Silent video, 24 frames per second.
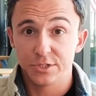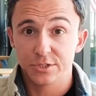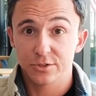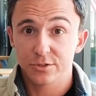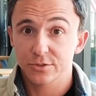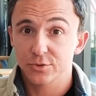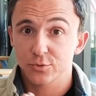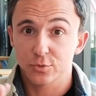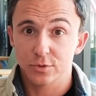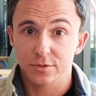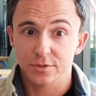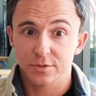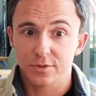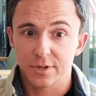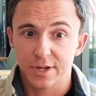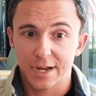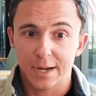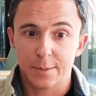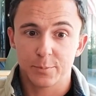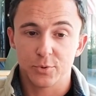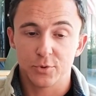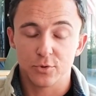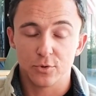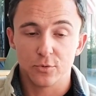sort of the
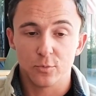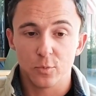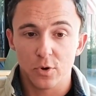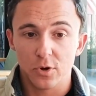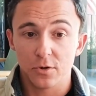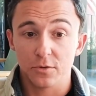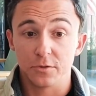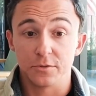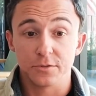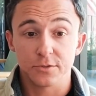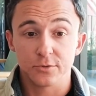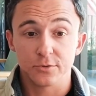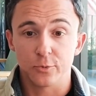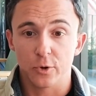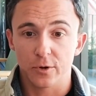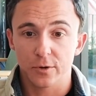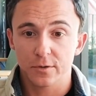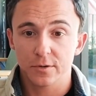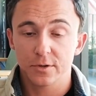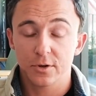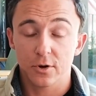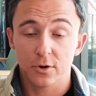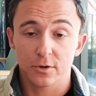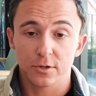Apple walled
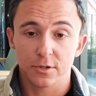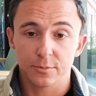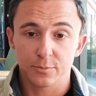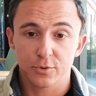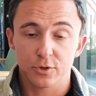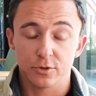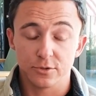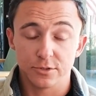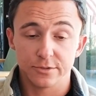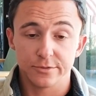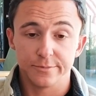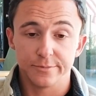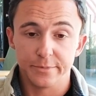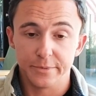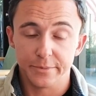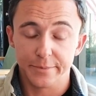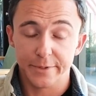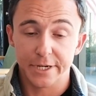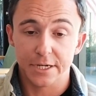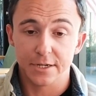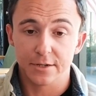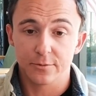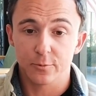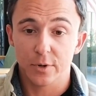garden approach from the
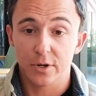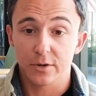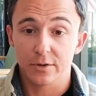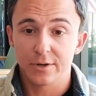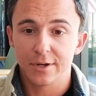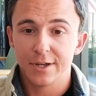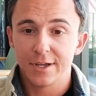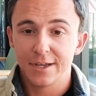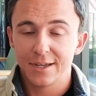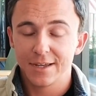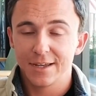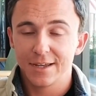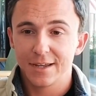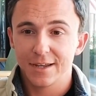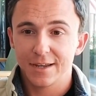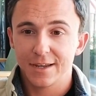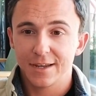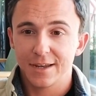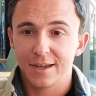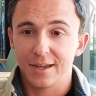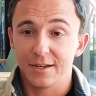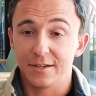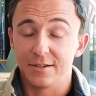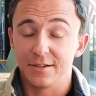beginning,
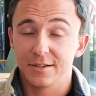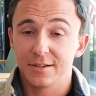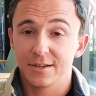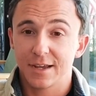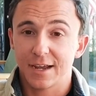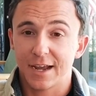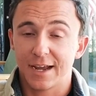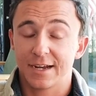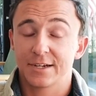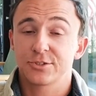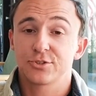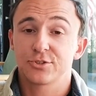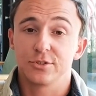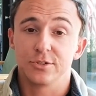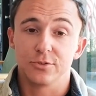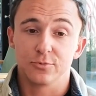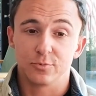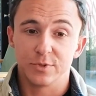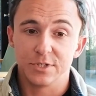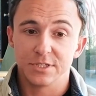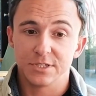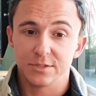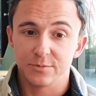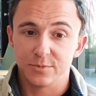and actually the
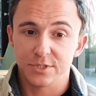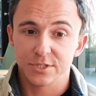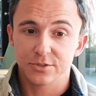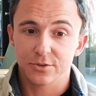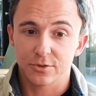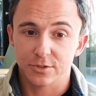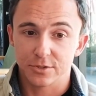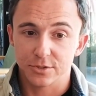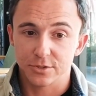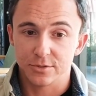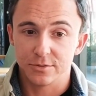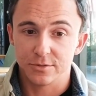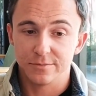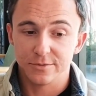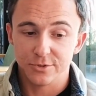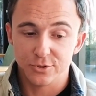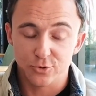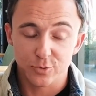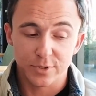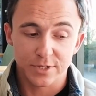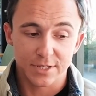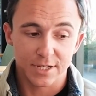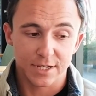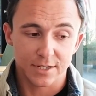reason we started
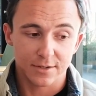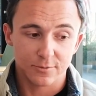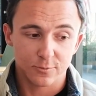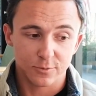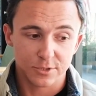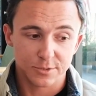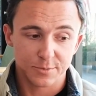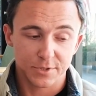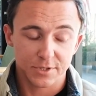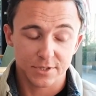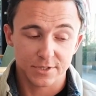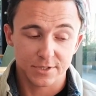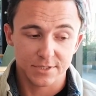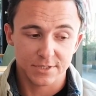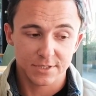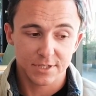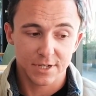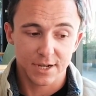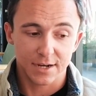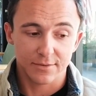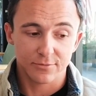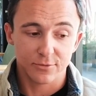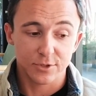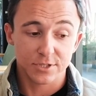doing that was because
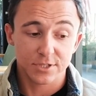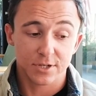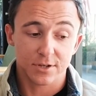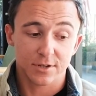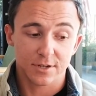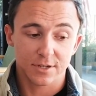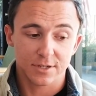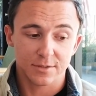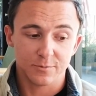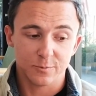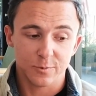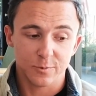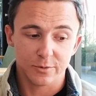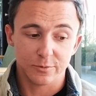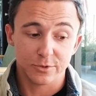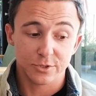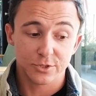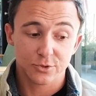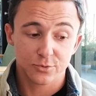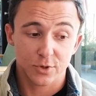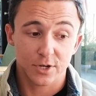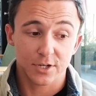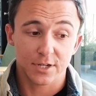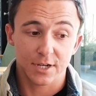every time we would
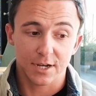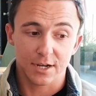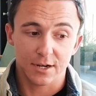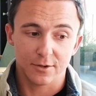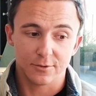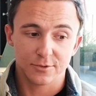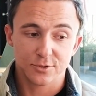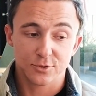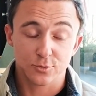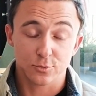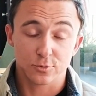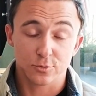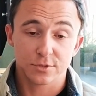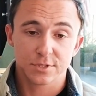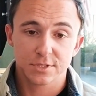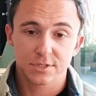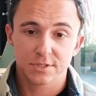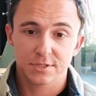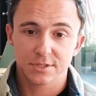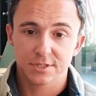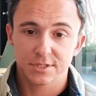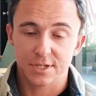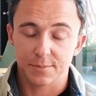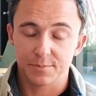try to
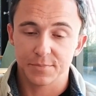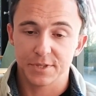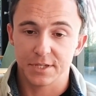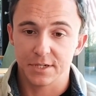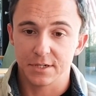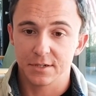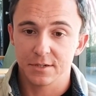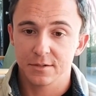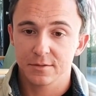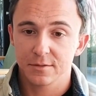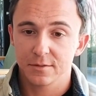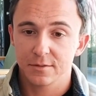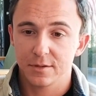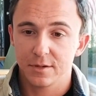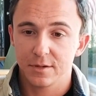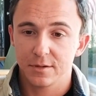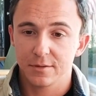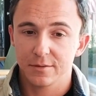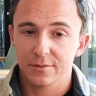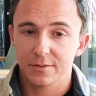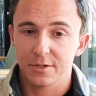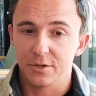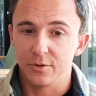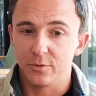outsource something,
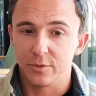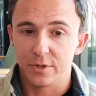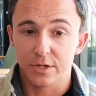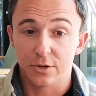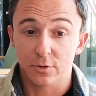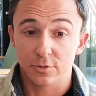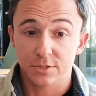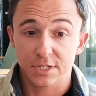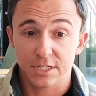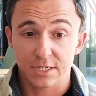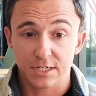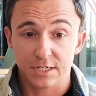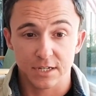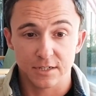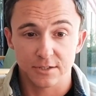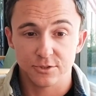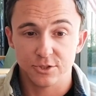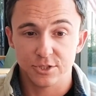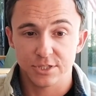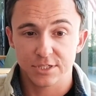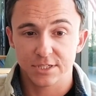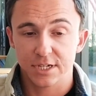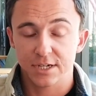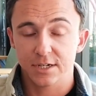in our
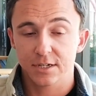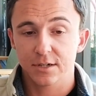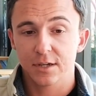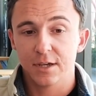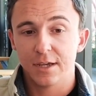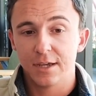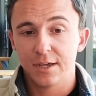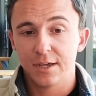technology stack,